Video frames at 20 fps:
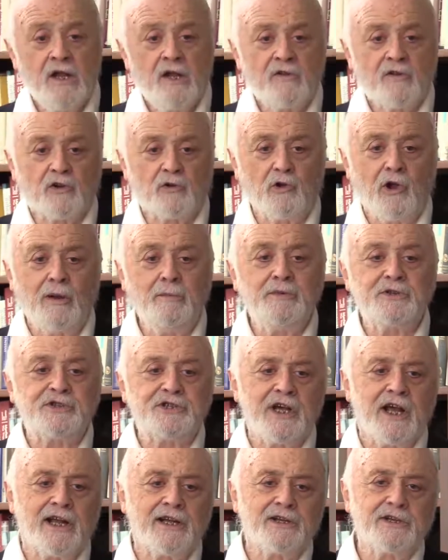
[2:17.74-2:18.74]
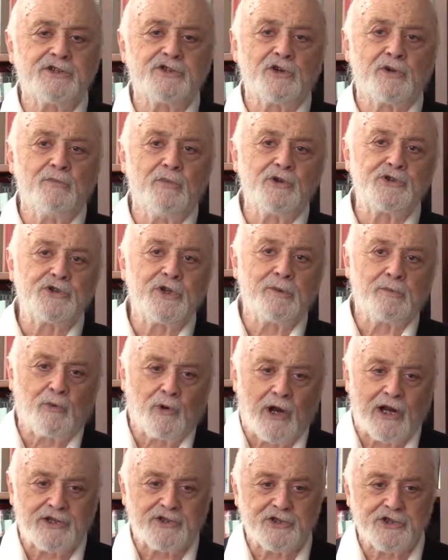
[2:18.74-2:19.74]
The climate scientists are mostly
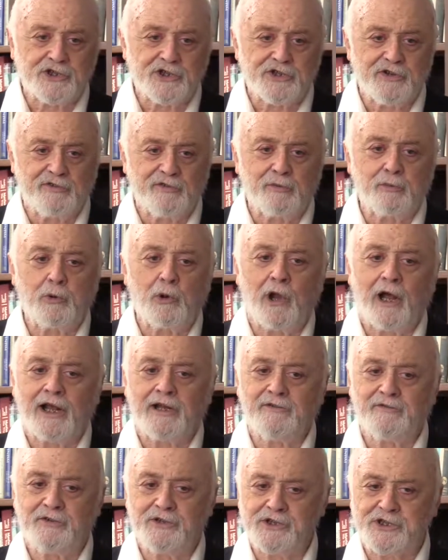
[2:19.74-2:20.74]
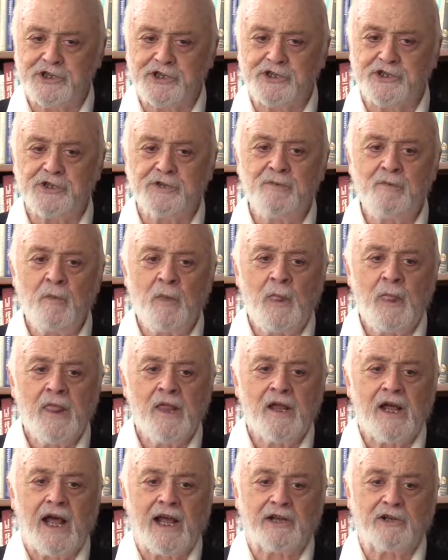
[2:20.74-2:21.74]
branches of applied physics.
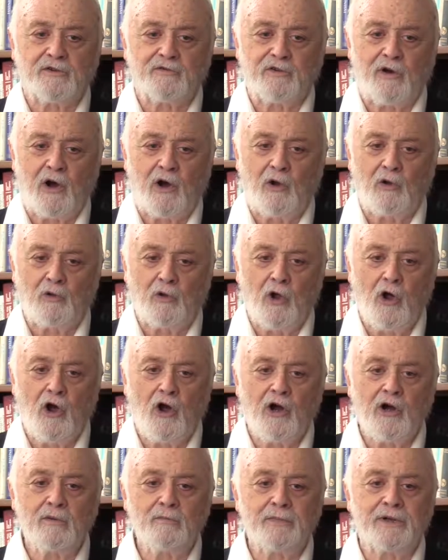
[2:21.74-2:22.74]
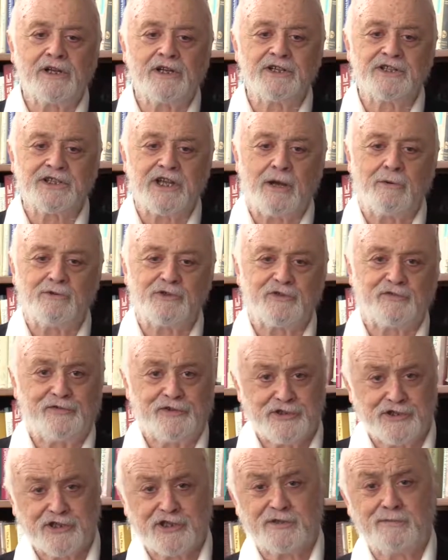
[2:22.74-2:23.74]
I could follow along because I was a
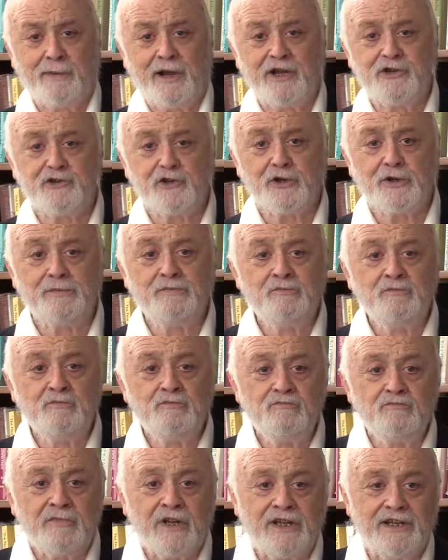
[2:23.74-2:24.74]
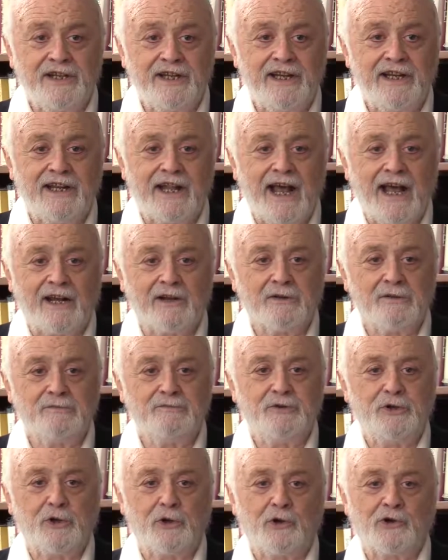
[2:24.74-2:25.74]
physics major, indeed had a
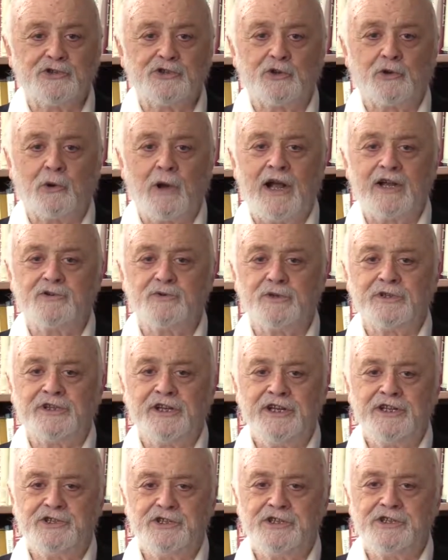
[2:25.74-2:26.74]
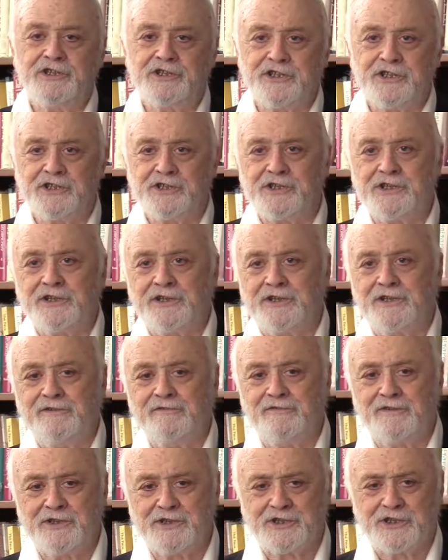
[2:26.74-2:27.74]
year as a graduate teaching assistant
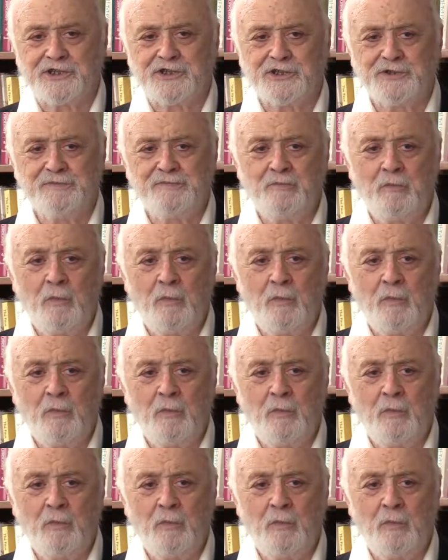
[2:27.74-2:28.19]
in physics.